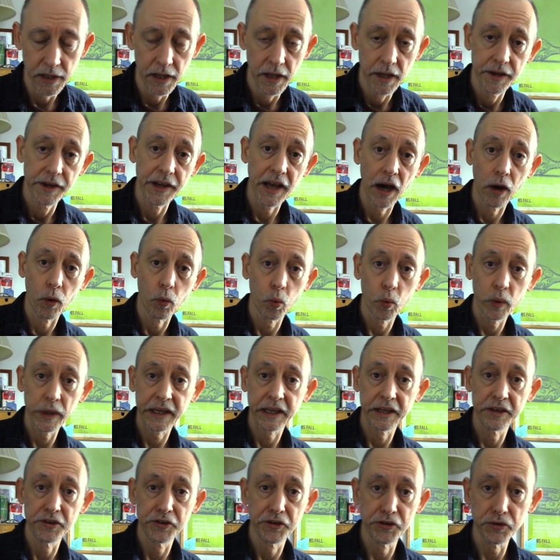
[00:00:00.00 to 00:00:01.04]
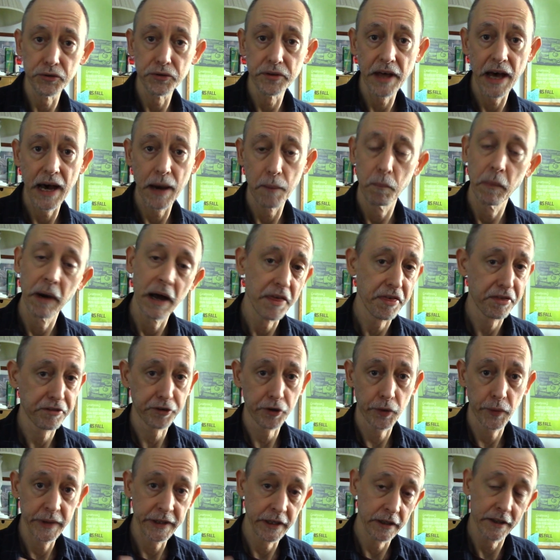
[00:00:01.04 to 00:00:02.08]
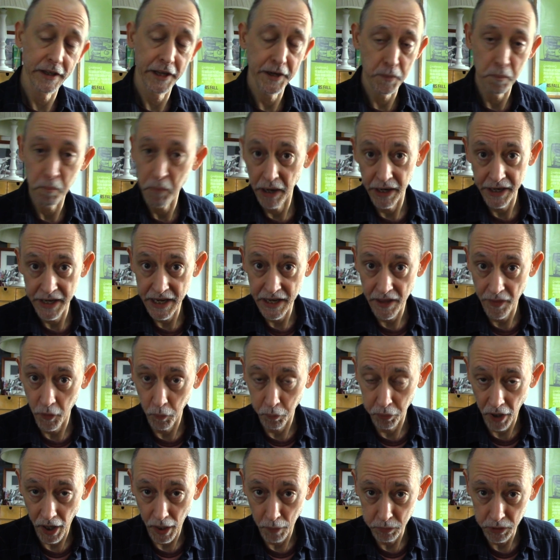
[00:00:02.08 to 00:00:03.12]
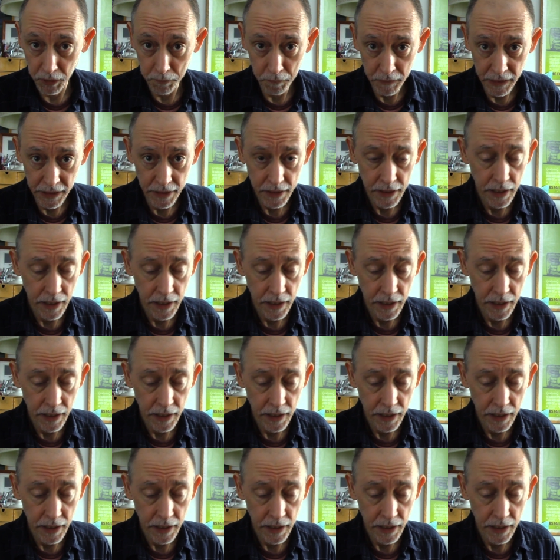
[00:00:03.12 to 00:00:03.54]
Now, we can do that by throwing a lot of money at the problem.